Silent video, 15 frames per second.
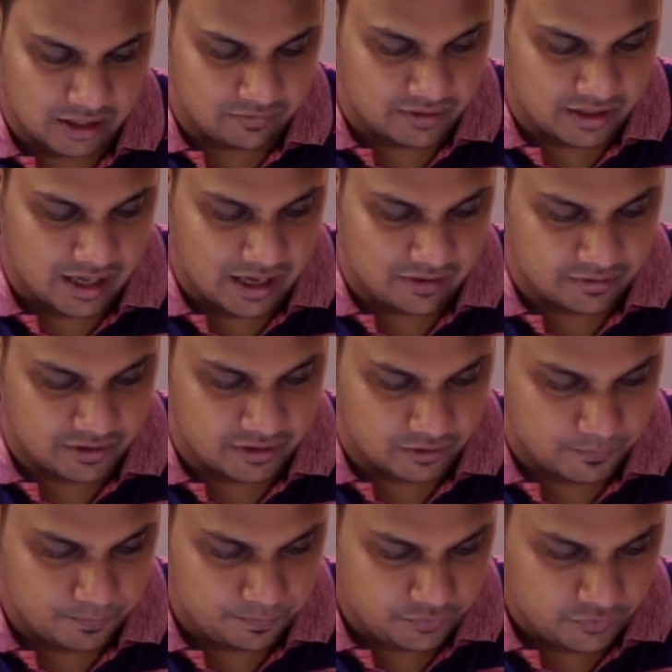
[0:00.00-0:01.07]
that we have here.
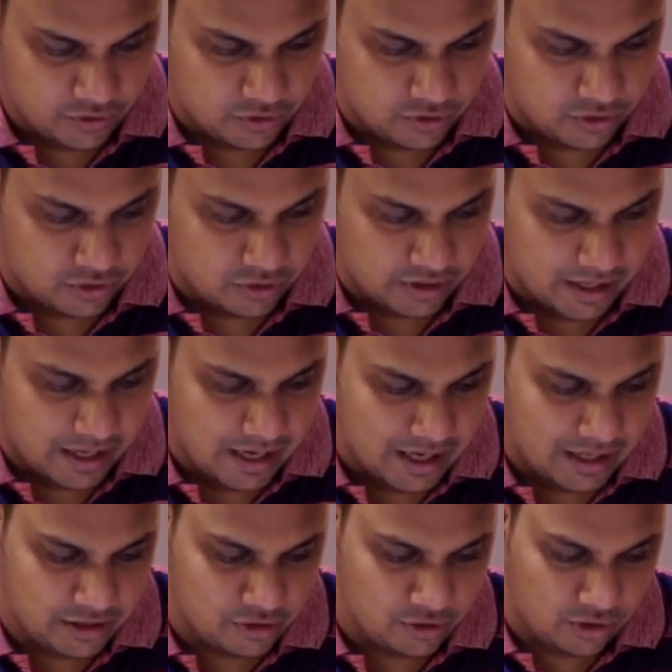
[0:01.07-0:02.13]

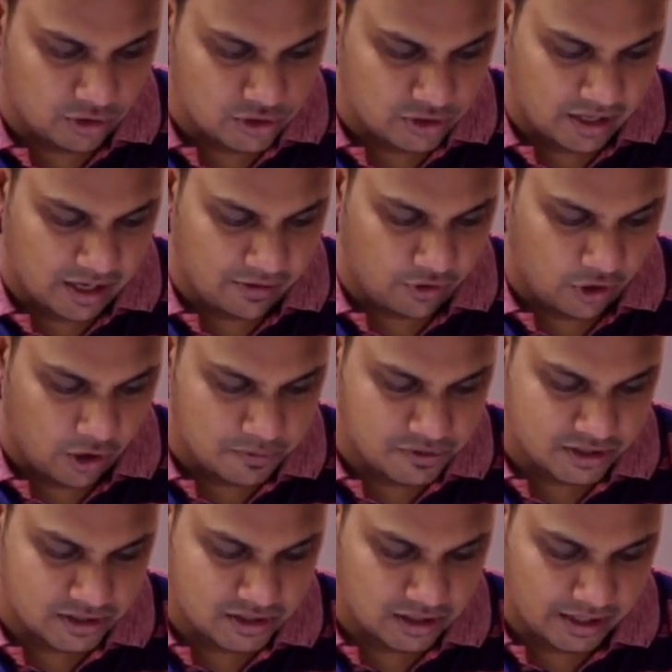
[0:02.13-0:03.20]
And you also have
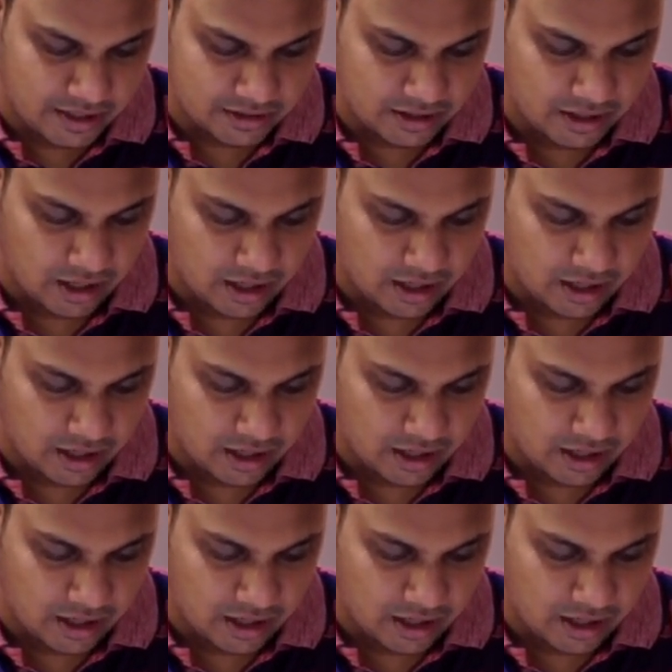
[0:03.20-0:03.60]
options like the